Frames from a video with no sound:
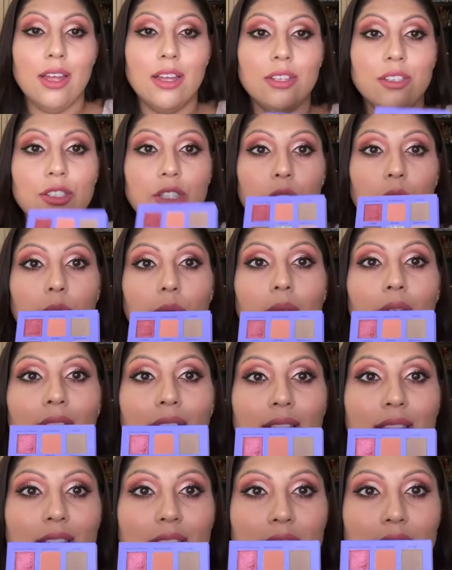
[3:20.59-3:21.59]
So
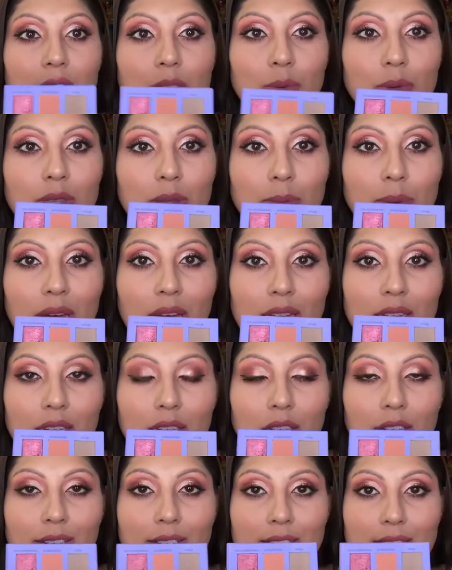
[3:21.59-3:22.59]
this is what the
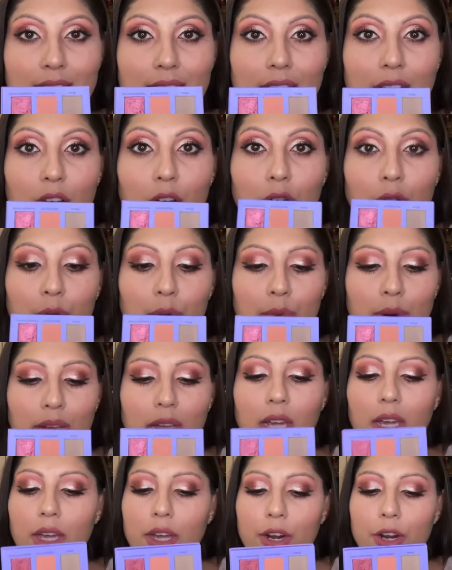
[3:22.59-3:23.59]
palette looks like right
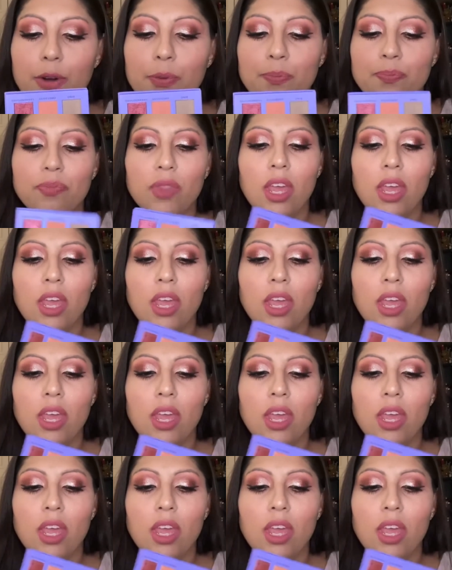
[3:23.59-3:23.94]
here.